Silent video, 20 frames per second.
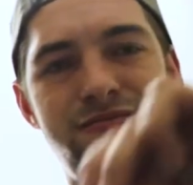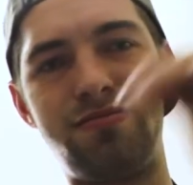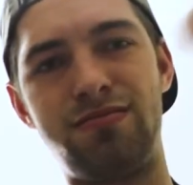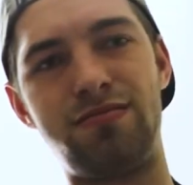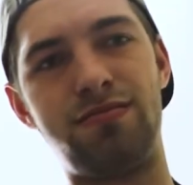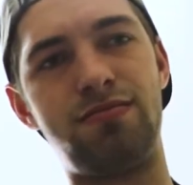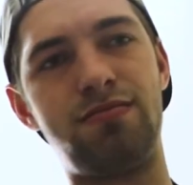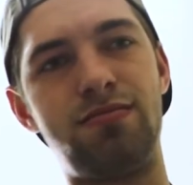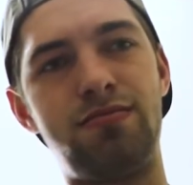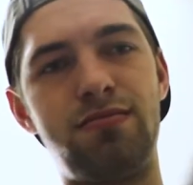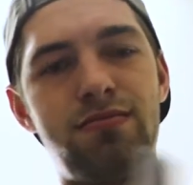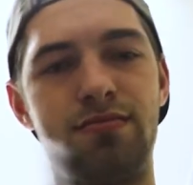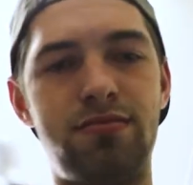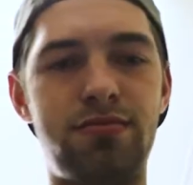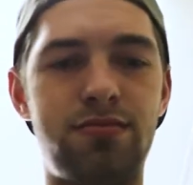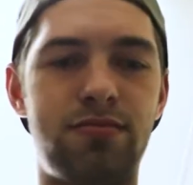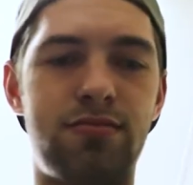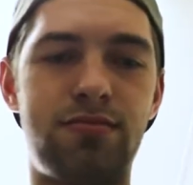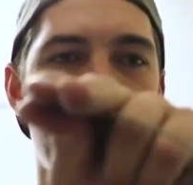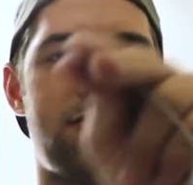
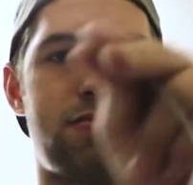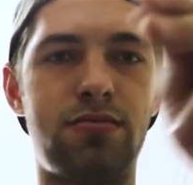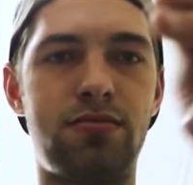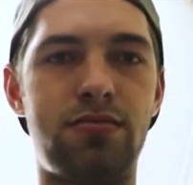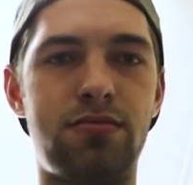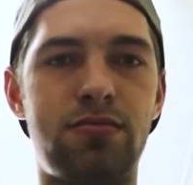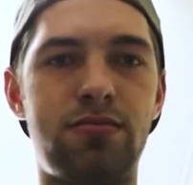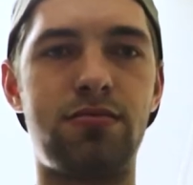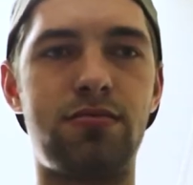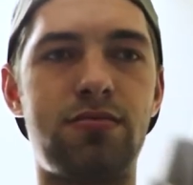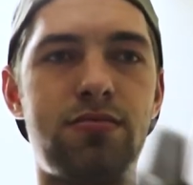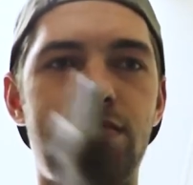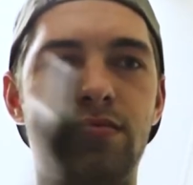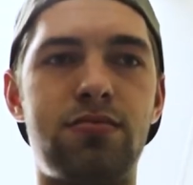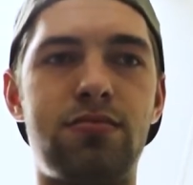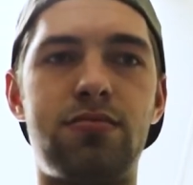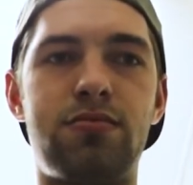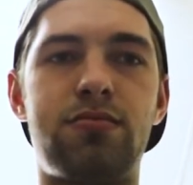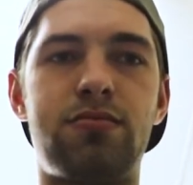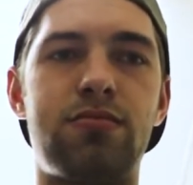
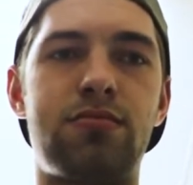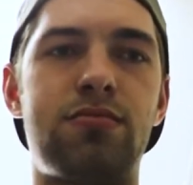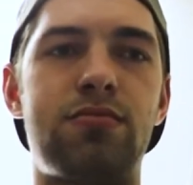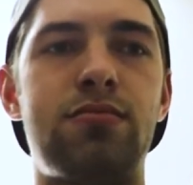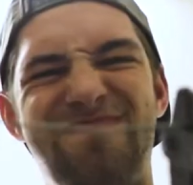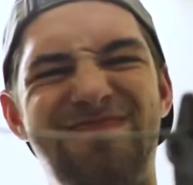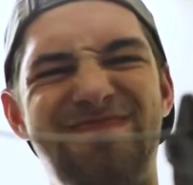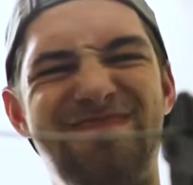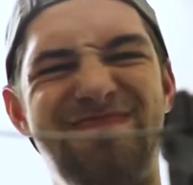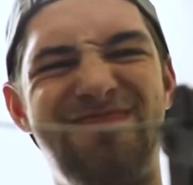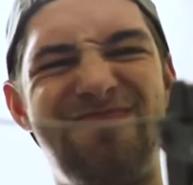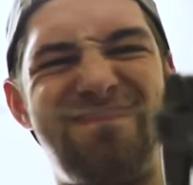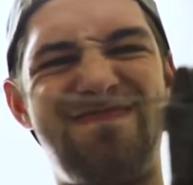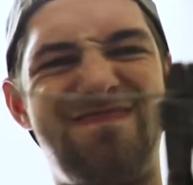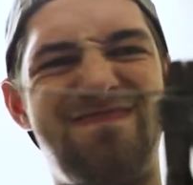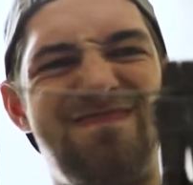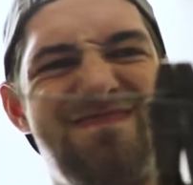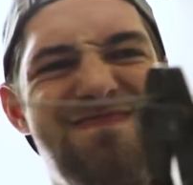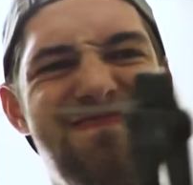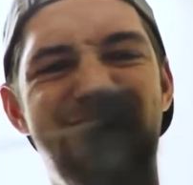
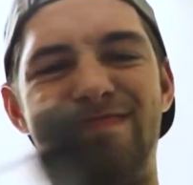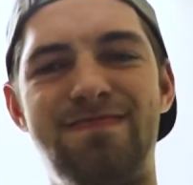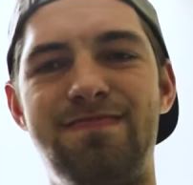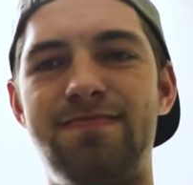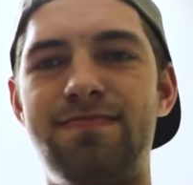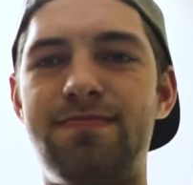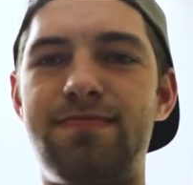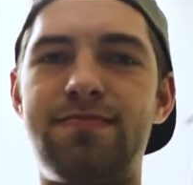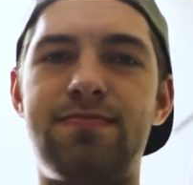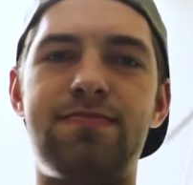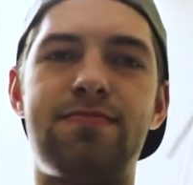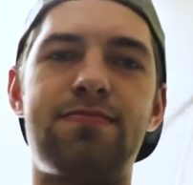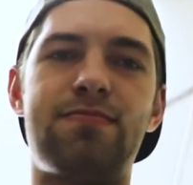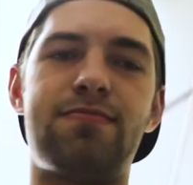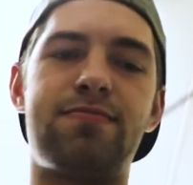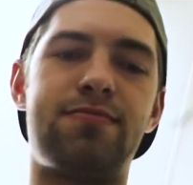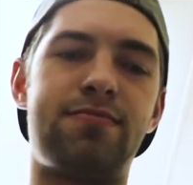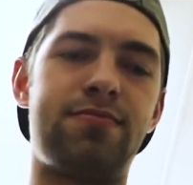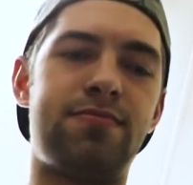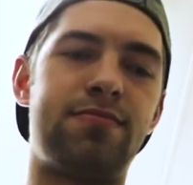
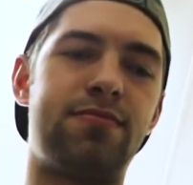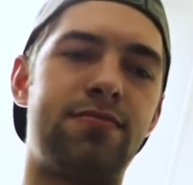[no speech]